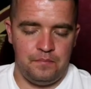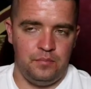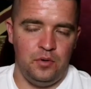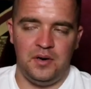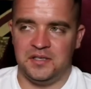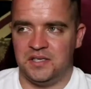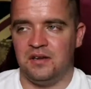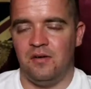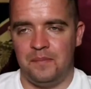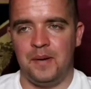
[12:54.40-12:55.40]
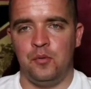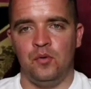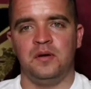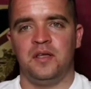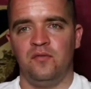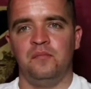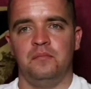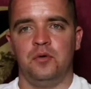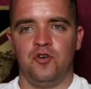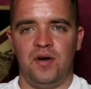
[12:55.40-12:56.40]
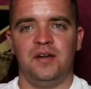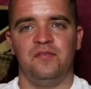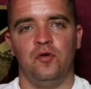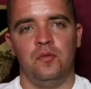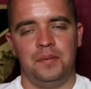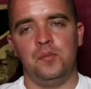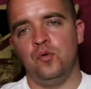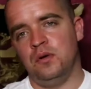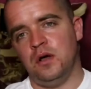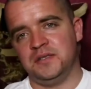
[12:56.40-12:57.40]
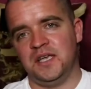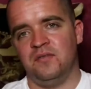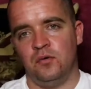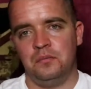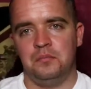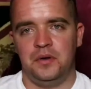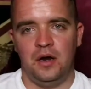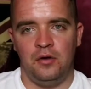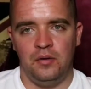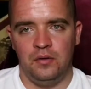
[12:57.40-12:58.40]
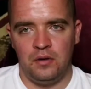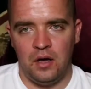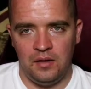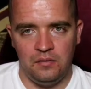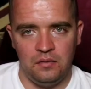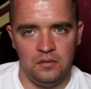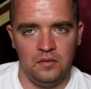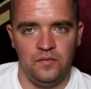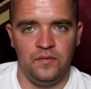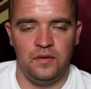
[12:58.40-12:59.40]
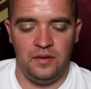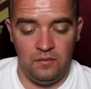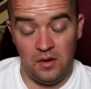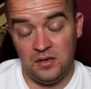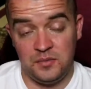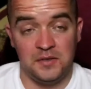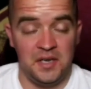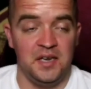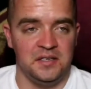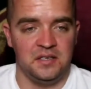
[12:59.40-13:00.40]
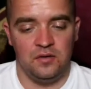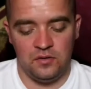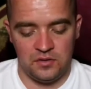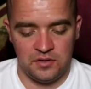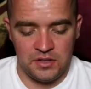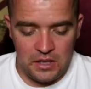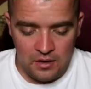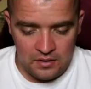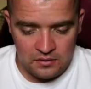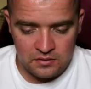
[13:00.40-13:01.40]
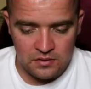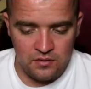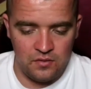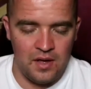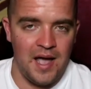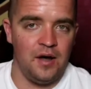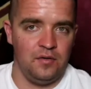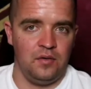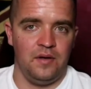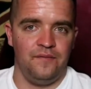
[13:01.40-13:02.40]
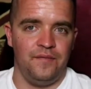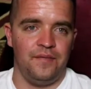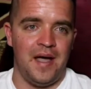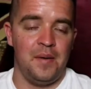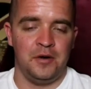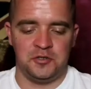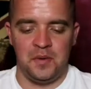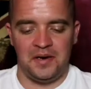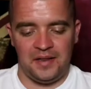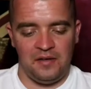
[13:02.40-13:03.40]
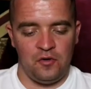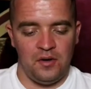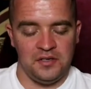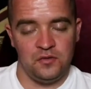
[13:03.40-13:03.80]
not necessarily people will give them credit for, and people would like to give them, you know, like, I suppose it is, like, how much money they've got is